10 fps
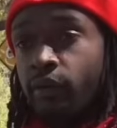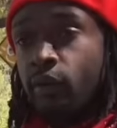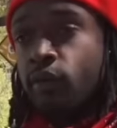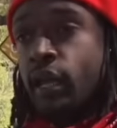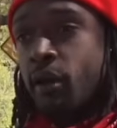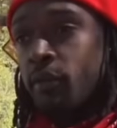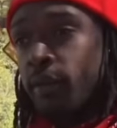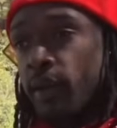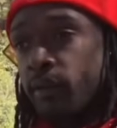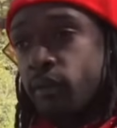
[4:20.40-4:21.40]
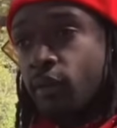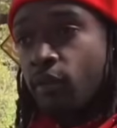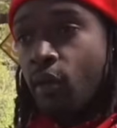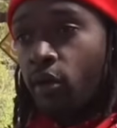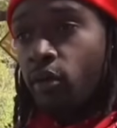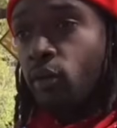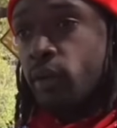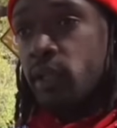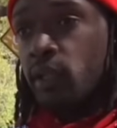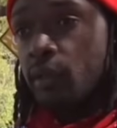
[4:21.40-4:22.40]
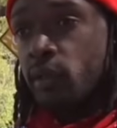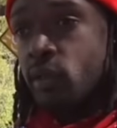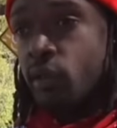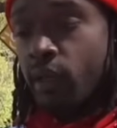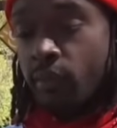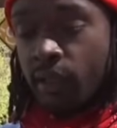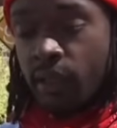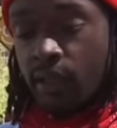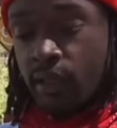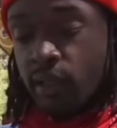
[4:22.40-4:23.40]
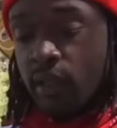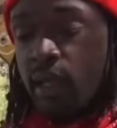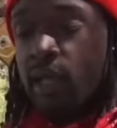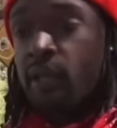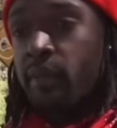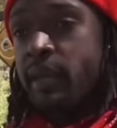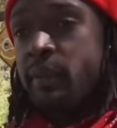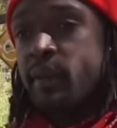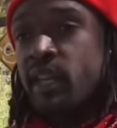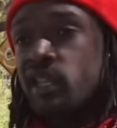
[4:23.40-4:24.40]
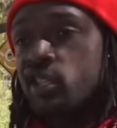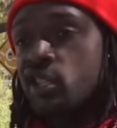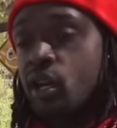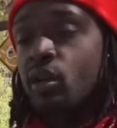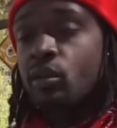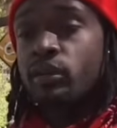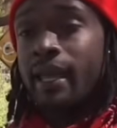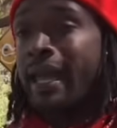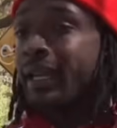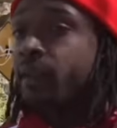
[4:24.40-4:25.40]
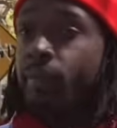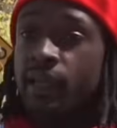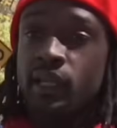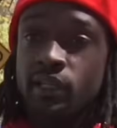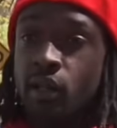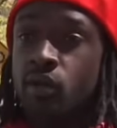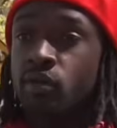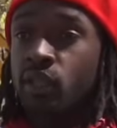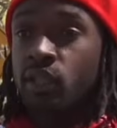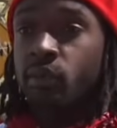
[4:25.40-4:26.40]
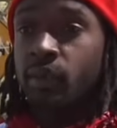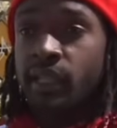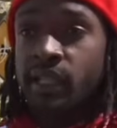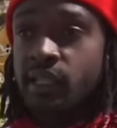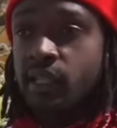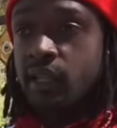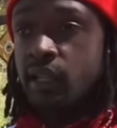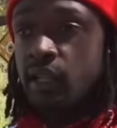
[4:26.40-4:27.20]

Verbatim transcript: The Fruitown Brims, the Rolling 20s is majority Belizean, the BPS Jungles and the Biddy Stones is Belizean.